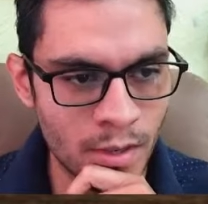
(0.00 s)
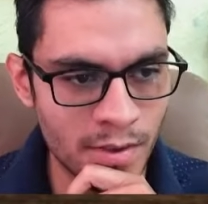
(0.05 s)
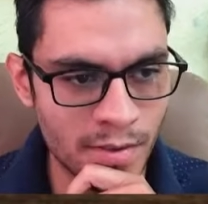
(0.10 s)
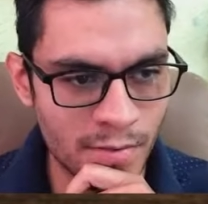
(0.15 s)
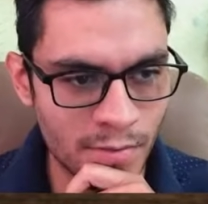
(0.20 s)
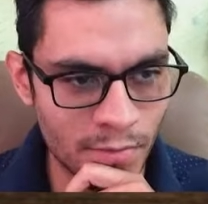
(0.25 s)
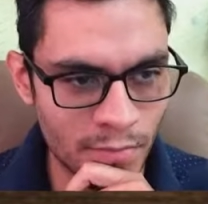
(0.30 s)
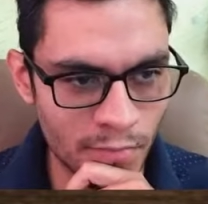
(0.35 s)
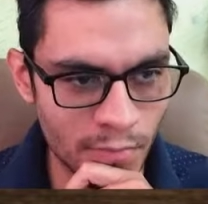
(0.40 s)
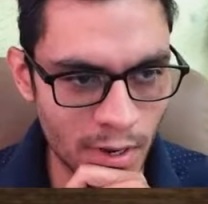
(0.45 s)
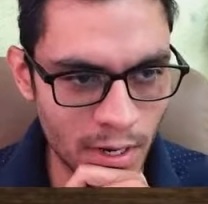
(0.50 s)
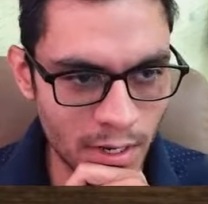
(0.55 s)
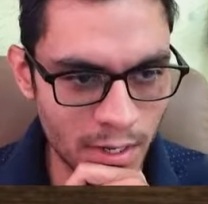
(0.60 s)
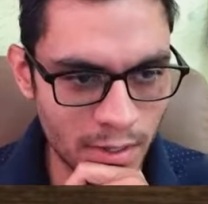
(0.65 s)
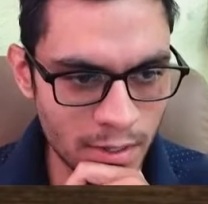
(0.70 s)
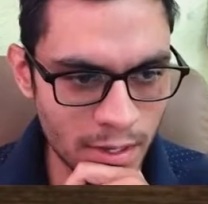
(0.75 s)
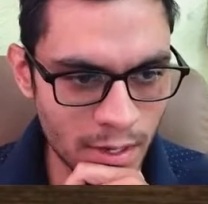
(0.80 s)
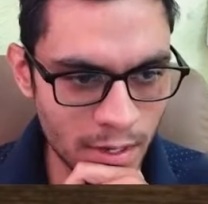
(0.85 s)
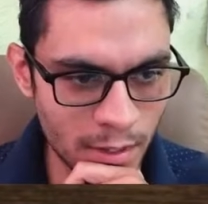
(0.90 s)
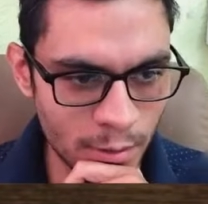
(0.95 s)
Failing
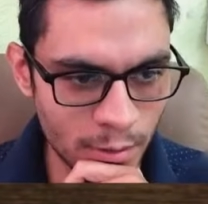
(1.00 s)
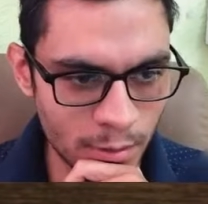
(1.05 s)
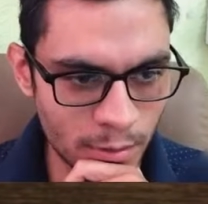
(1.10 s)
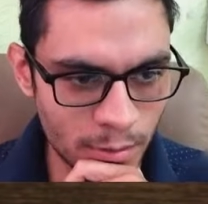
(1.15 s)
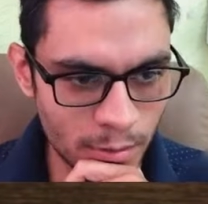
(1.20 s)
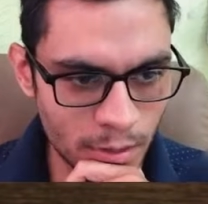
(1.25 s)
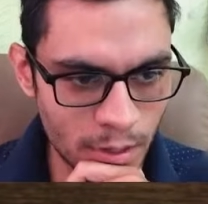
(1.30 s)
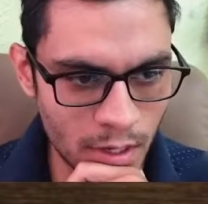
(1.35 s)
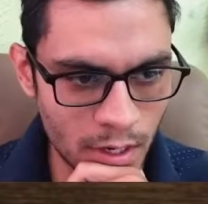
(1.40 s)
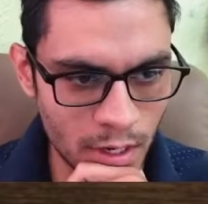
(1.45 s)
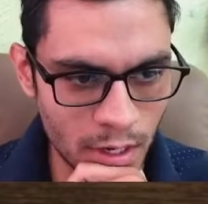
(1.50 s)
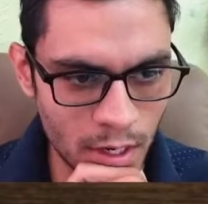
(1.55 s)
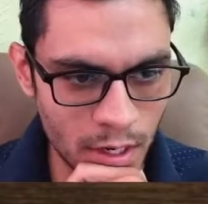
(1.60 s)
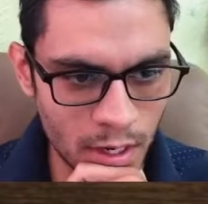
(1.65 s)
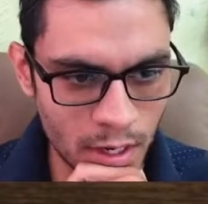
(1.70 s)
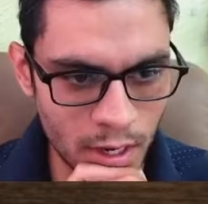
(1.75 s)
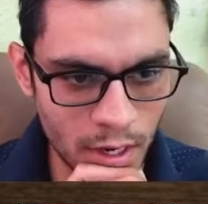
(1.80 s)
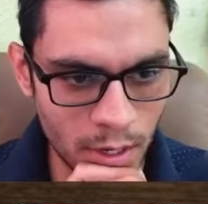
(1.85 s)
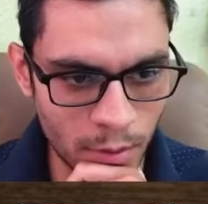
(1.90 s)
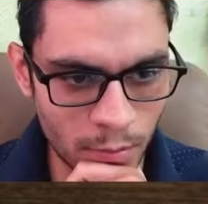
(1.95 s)
that,
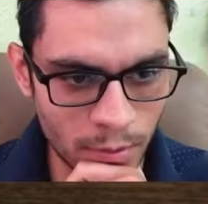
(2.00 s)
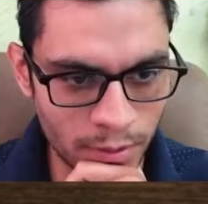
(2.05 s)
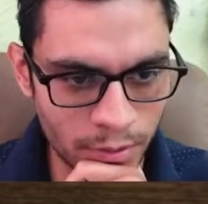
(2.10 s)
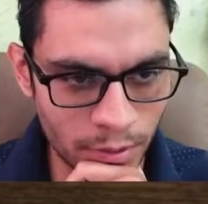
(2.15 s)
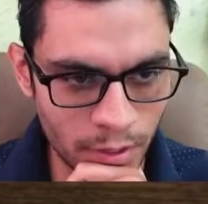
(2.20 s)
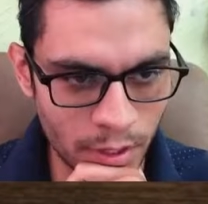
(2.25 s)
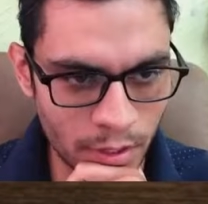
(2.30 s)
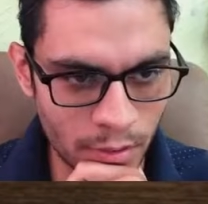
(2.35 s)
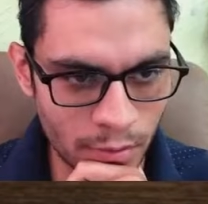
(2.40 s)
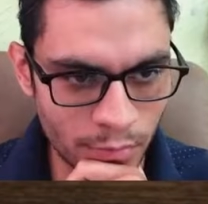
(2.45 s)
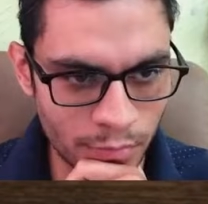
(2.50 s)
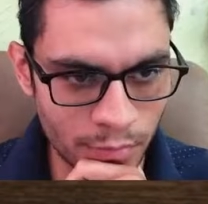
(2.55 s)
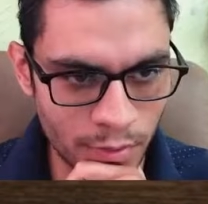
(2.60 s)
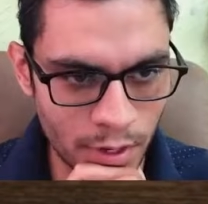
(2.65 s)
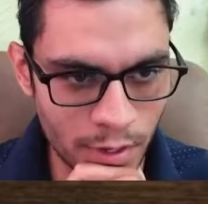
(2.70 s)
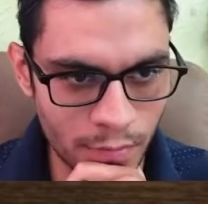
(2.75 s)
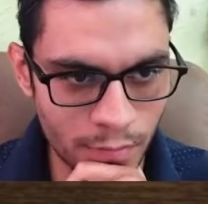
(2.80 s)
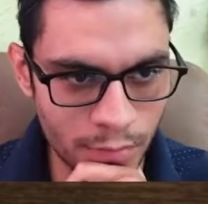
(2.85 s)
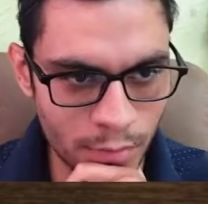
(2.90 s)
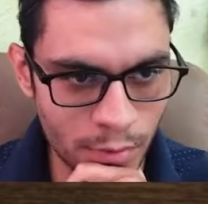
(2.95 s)
I will try to fight
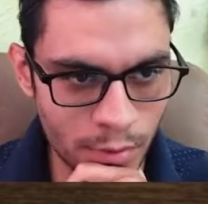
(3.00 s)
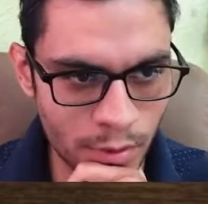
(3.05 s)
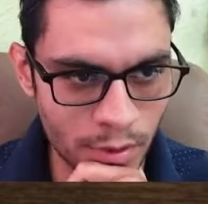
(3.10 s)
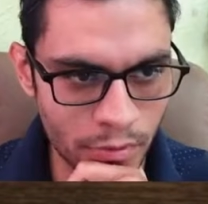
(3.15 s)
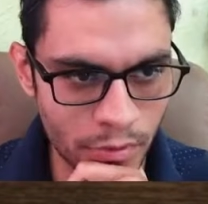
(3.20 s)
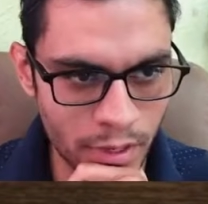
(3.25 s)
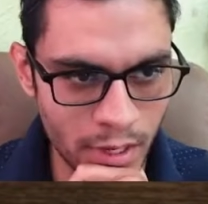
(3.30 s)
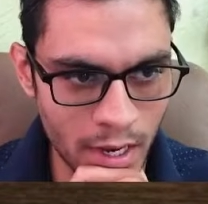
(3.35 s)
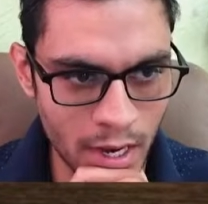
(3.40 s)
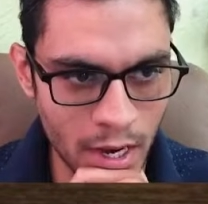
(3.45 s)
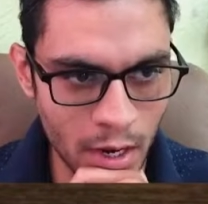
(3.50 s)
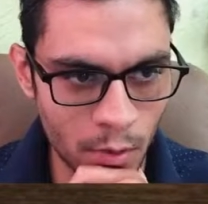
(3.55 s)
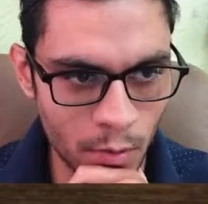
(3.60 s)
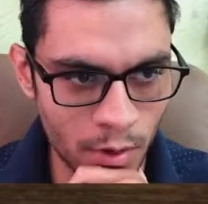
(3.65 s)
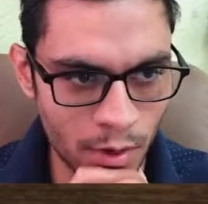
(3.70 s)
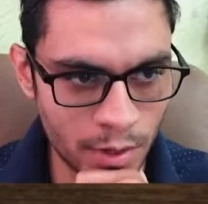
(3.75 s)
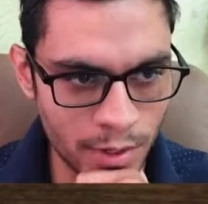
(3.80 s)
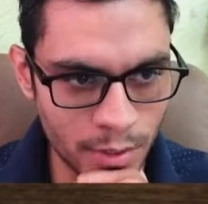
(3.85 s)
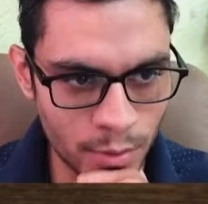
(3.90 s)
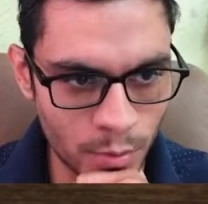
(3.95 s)
for the outer
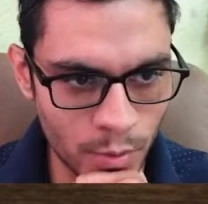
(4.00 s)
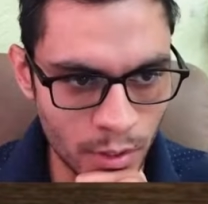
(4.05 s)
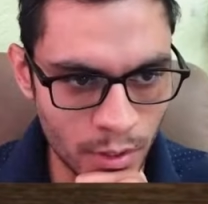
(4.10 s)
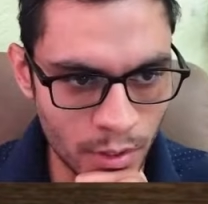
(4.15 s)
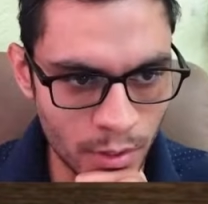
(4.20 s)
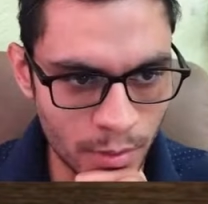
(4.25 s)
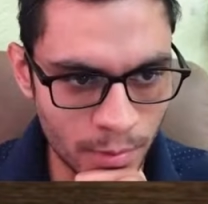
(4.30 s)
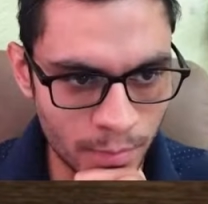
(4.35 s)
square.